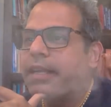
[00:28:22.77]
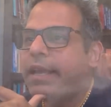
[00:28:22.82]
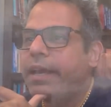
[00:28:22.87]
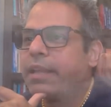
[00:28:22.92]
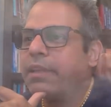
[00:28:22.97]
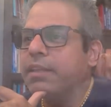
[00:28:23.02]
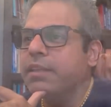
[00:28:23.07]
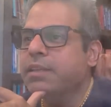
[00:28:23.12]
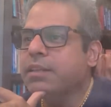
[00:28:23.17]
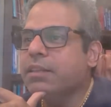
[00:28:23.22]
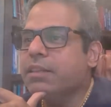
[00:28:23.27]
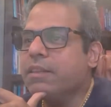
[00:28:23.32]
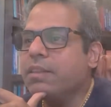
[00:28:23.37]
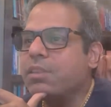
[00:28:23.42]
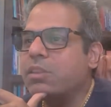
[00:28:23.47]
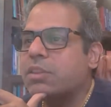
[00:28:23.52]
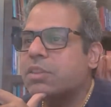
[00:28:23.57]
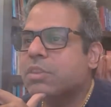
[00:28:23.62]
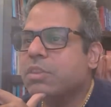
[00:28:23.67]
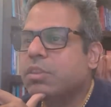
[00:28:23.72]
Helen
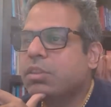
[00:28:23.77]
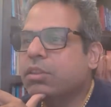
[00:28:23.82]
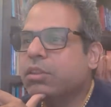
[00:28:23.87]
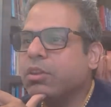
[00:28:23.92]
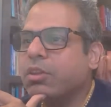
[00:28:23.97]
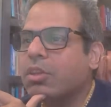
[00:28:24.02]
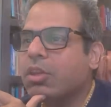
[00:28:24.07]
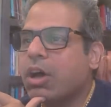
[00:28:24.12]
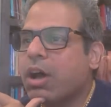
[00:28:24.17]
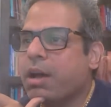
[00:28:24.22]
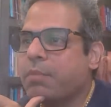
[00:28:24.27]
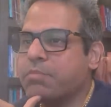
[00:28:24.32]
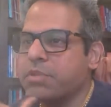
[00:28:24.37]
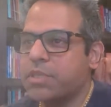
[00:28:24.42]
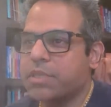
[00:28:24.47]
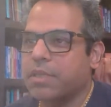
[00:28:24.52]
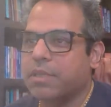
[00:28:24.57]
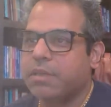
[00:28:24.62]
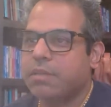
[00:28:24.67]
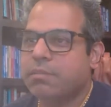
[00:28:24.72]

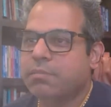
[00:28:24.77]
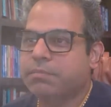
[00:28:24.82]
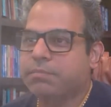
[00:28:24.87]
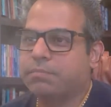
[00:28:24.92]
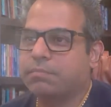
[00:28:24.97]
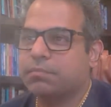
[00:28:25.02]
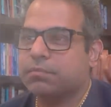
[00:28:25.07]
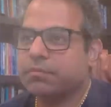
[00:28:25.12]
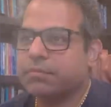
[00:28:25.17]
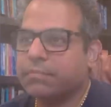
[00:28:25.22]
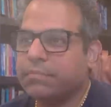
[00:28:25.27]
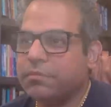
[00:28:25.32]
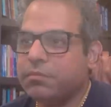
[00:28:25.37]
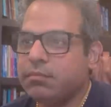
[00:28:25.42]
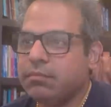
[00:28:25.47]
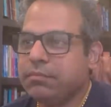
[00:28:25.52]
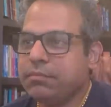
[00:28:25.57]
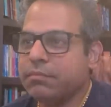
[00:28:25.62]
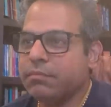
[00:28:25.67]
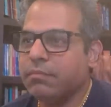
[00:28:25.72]
Thompson.
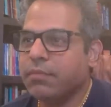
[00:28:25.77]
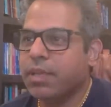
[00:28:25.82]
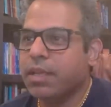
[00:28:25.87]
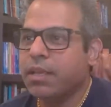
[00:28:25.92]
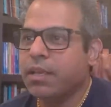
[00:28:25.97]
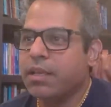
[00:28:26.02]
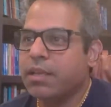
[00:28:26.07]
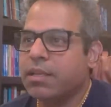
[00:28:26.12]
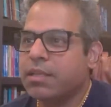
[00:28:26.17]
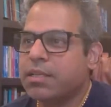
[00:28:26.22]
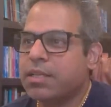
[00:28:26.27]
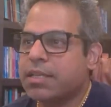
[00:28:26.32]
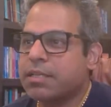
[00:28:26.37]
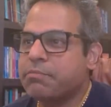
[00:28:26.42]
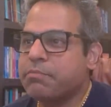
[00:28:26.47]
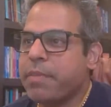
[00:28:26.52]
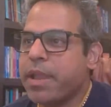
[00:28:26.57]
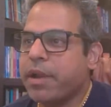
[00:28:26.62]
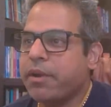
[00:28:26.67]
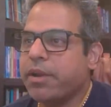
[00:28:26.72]
Does
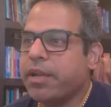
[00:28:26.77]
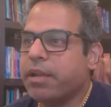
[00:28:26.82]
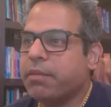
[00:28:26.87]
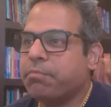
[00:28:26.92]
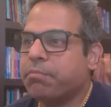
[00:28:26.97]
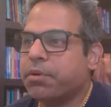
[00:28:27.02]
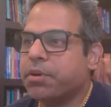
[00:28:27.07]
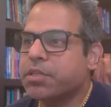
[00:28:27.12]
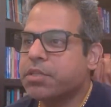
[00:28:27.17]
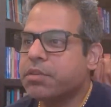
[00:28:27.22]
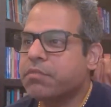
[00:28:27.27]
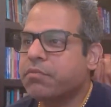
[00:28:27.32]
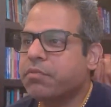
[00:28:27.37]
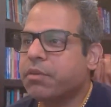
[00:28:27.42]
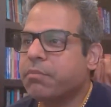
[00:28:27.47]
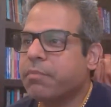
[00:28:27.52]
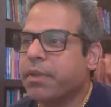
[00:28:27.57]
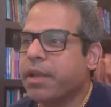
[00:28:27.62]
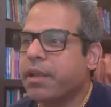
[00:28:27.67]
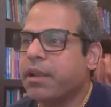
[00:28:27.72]
marrying a person
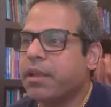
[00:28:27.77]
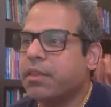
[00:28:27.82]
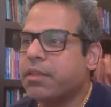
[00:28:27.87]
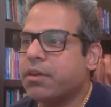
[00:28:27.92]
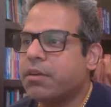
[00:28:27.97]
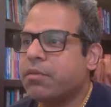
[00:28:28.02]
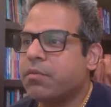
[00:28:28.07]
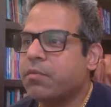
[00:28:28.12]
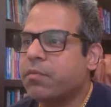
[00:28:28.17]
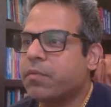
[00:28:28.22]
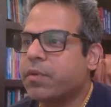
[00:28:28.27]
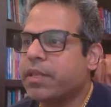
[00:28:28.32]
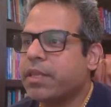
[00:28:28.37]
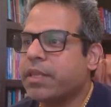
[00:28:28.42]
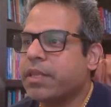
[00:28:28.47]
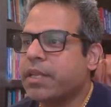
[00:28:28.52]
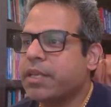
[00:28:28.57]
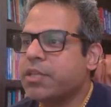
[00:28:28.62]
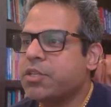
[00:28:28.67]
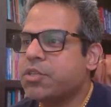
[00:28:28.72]
from another
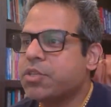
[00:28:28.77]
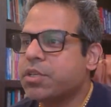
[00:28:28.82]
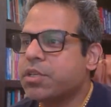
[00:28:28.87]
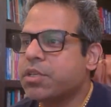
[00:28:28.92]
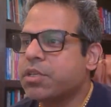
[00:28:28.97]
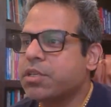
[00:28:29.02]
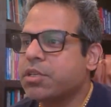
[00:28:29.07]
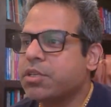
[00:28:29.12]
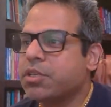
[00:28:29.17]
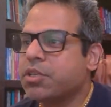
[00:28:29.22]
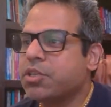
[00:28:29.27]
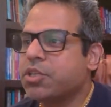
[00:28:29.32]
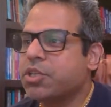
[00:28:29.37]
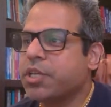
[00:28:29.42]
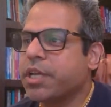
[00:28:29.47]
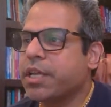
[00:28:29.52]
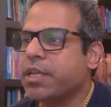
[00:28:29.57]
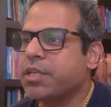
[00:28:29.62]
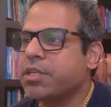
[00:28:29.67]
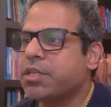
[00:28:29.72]
religion
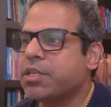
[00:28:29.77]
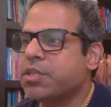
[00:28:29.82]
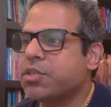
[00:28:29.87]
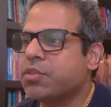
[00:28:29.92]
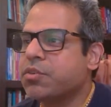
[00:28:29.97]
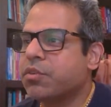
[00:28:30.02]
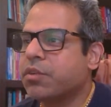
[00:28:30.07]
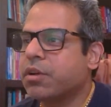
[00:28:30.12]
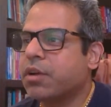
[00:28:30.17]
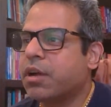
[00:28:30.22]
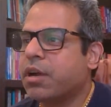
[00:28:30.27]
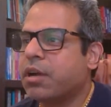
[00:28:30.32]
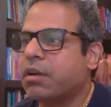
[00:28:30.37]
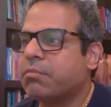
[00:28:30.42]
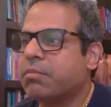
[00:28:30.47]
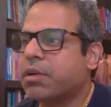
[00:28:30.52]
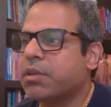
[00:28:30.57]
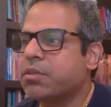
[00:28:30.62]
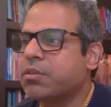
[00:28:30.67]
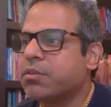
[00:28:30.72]
changes your
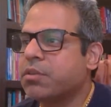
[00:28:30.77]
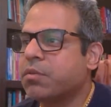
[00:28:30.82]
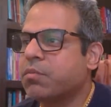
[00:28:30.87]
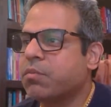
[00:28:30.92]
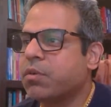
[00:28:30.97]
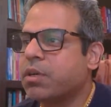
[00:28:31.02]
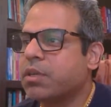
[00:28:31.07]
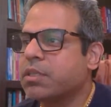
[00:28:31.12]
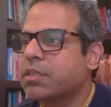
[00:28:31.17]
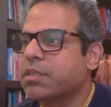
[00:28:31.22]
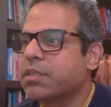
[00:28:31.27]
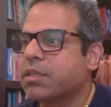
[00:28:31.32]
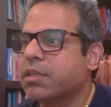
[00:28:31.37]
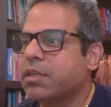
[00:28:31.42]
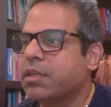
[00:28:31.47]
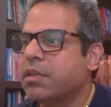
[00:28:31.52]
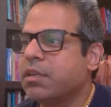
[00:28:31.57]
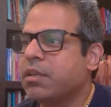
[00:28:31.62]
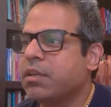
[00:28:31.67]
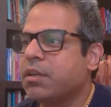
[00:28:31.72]
karma to the worse?
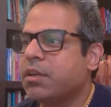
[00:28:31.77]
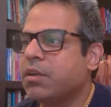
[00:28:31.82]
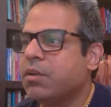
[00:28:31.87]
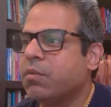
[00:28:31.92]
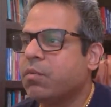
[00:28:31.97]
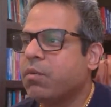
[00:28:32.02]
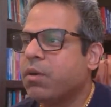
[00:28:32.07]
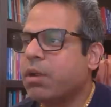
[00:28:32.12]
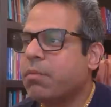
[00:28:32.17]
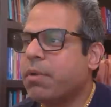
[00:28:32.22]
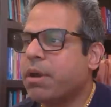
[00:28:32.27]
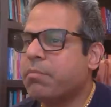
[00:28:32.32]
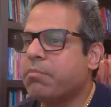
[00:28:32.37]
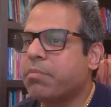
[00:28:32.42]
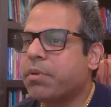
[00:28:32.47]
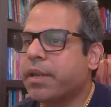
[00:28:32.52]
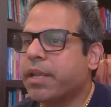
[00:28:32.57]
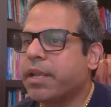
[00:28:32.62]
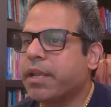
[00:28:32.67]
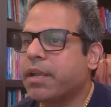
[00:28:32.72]
What about
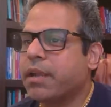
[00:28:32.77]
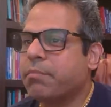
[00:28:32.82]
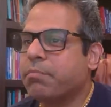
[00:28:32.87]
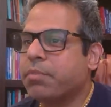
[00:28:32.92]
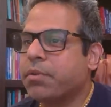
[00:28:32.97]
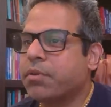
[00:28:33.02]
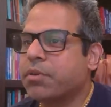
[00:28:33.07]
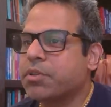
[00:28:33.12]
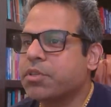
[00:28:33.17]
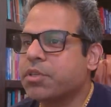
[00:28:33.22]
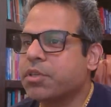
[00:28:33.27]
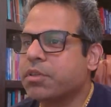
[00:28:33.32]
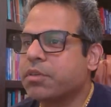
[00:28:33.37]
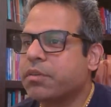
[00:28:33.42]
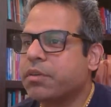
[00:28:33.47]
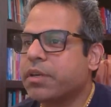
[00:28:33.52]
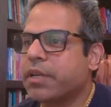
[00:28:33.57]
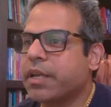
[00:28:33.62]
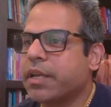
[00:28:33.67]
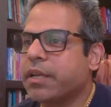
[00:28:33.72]
bringing up your
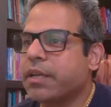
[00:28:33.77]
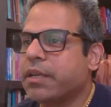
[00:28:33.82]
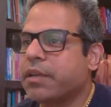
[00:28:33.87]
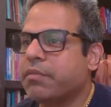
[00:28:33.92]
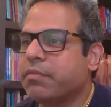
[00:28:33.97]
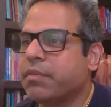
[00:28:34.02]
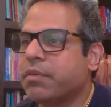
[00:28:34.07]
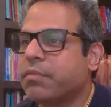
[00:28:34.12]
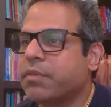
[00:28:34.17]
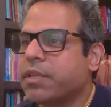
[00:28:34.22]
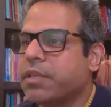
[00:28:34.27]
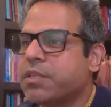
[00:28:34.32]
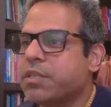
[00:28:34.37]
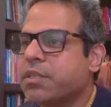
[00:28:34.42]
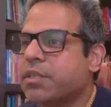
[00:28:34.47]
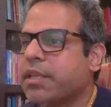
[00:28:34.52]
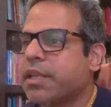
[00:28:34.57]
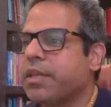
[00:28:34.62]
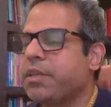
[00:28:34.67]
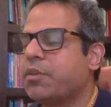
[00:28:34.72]
children in a different
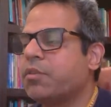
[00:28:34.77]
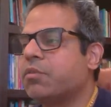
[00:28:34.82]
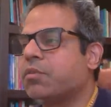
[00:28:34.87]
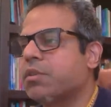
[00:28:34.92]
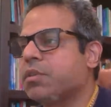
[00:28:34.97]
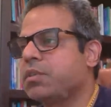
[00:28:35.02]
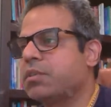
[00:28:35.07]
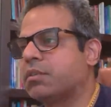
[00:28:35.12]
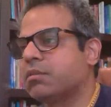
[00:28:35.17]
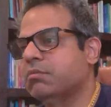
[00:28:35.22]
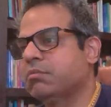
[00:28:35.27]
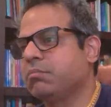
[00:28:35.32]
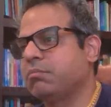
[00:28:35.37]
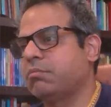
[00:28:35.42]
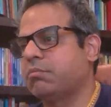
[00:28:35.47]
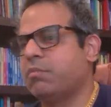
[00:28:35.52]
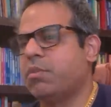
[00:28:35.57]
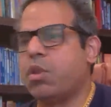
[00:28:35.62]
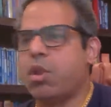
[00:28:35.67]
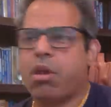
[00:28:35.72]
religion than yours?
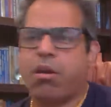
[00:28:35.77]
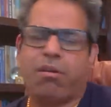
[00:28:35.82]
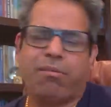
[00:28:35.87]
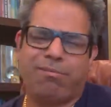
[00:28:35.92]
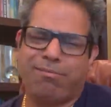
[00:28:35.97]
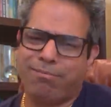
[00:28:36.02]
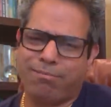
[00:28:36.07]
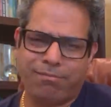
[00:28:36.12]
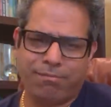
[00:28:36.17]
No.